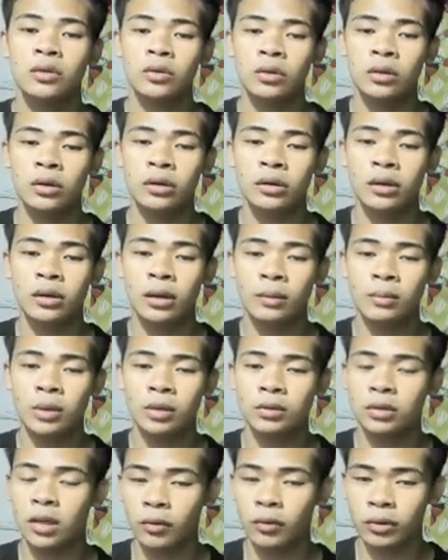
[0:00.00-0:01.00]
to learn
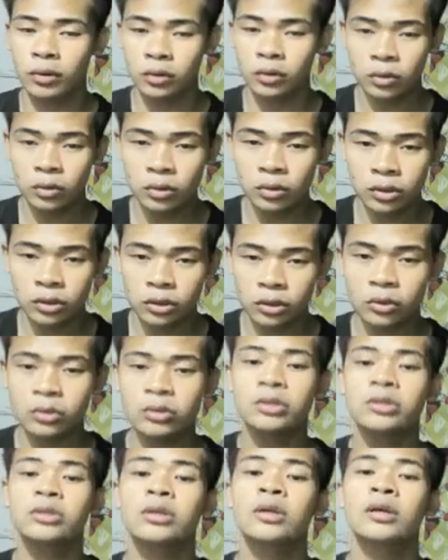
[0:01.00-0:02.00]
about our
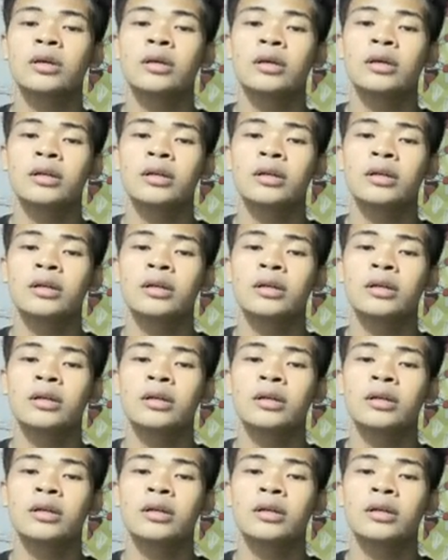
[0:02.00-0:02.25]
cultures